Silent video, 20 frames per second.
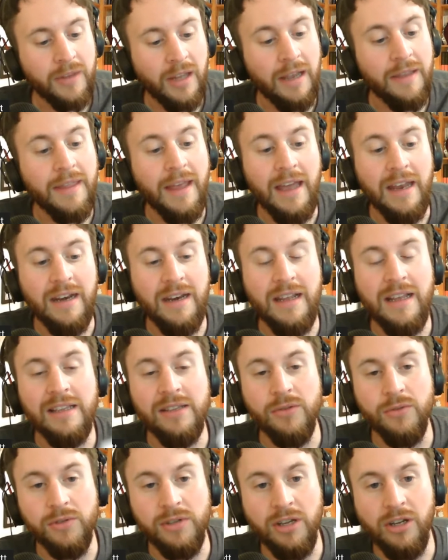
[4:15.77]
And then
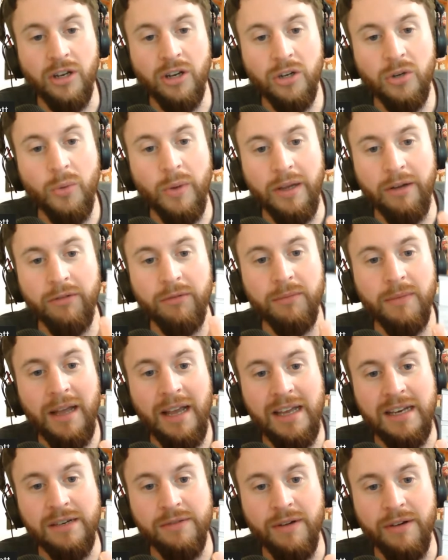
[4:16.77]
it's also got a quick
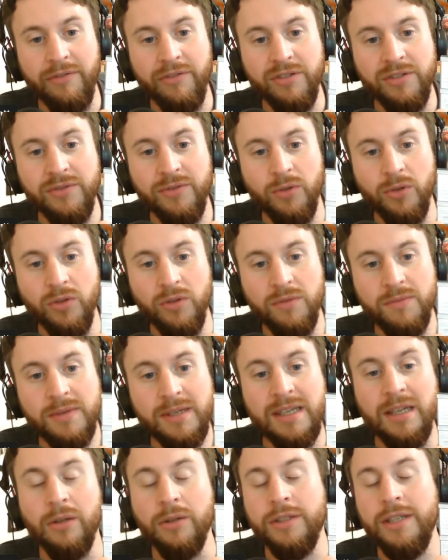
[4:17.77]
handy reference for
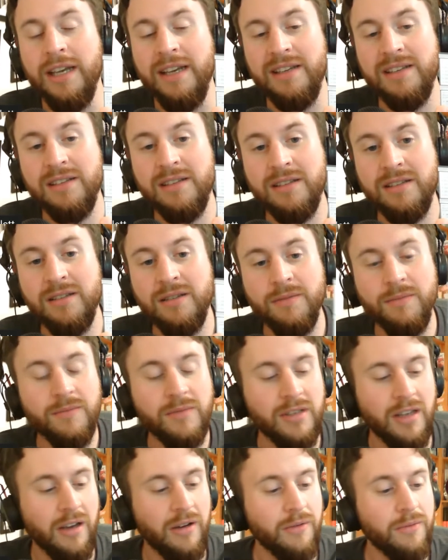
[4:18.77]
skill tests.
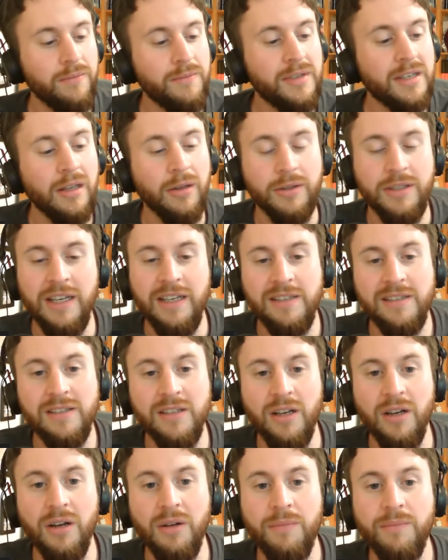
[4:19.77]
So skill tests
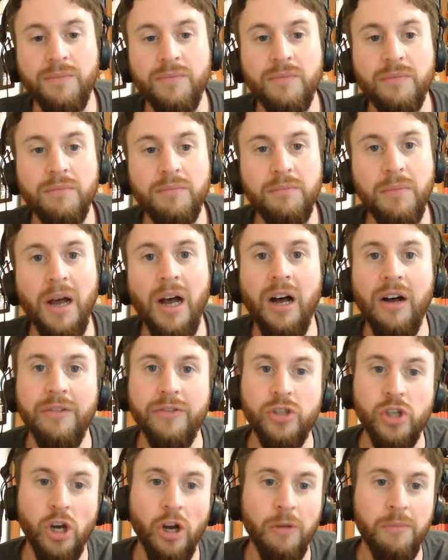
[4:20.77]
are part of
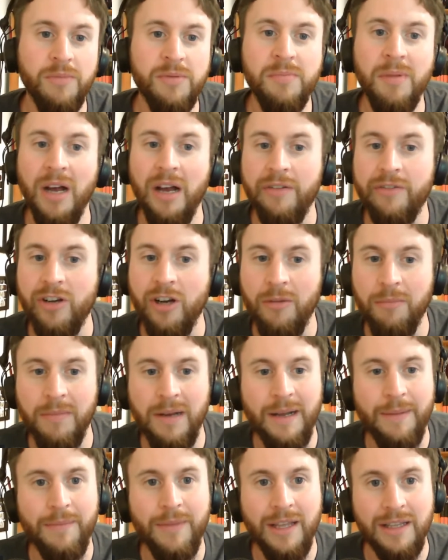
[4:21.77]
jobs, part of
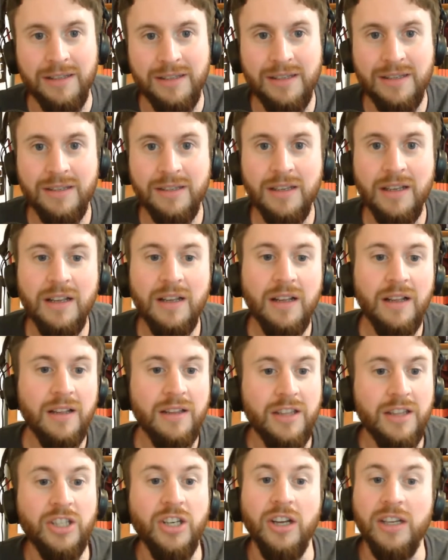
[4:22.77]
combat. That's
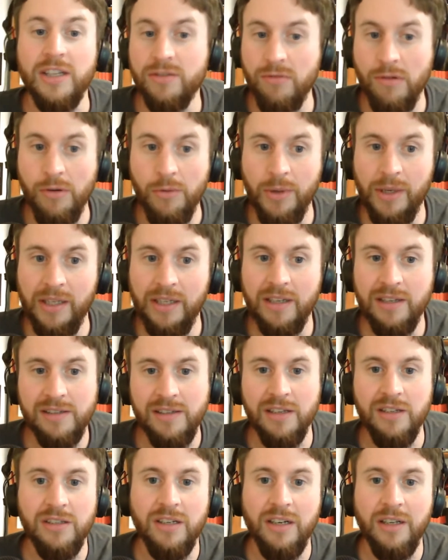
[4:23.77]
the dice rolling,
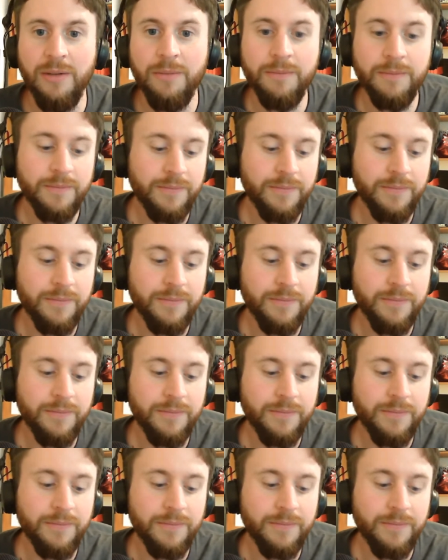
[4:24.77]
essentially.